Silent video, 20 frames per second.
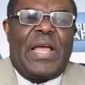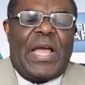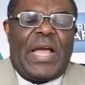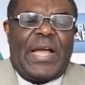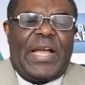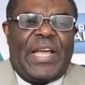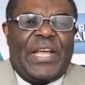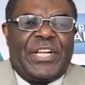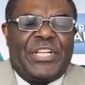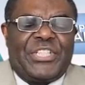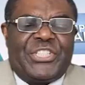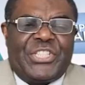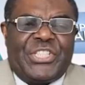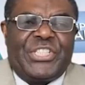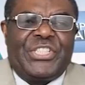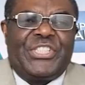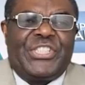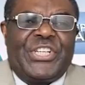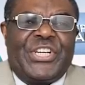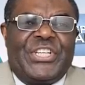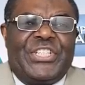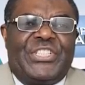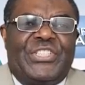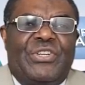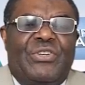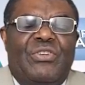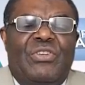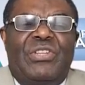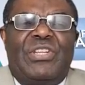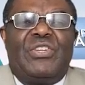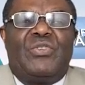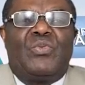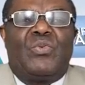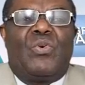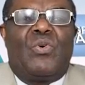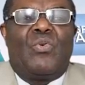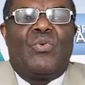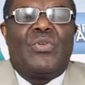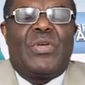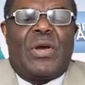and getting chicken change, you need
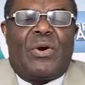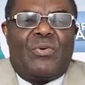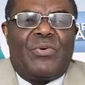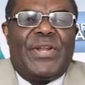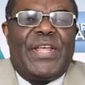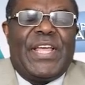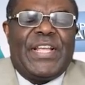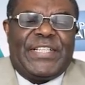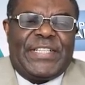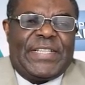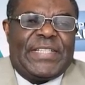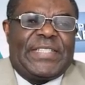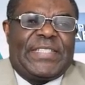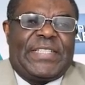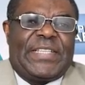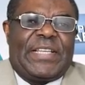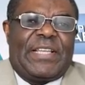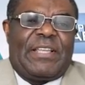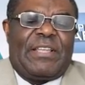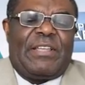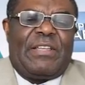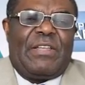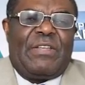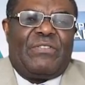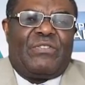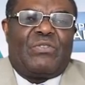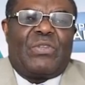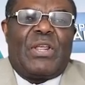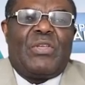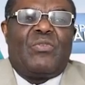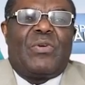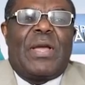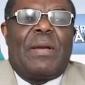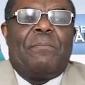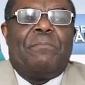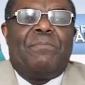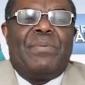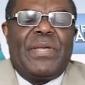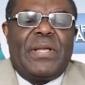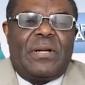to own your own agency so that you
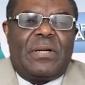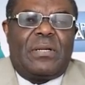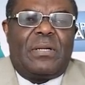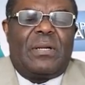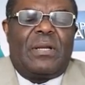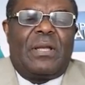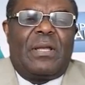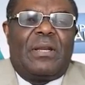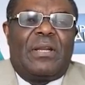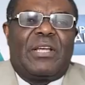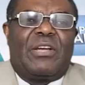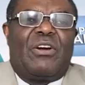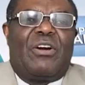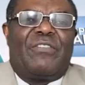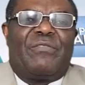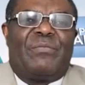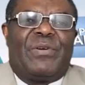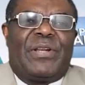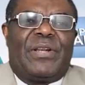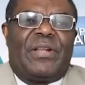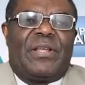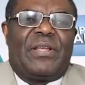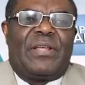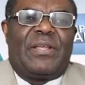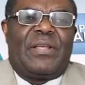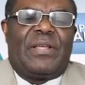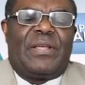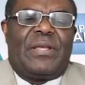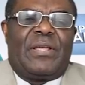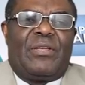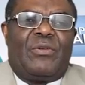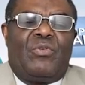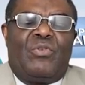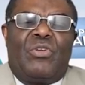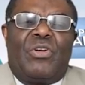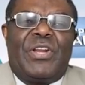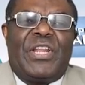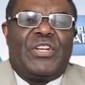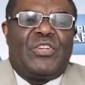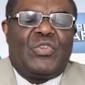can bill the government. You
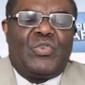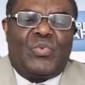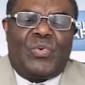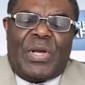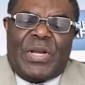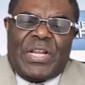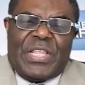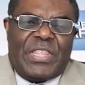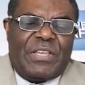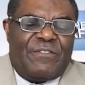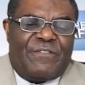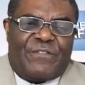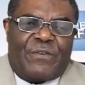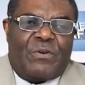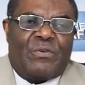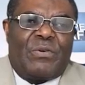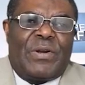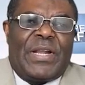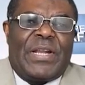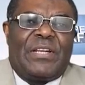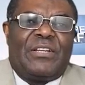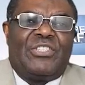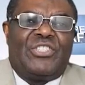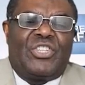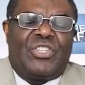don't need to do anything fraudulent.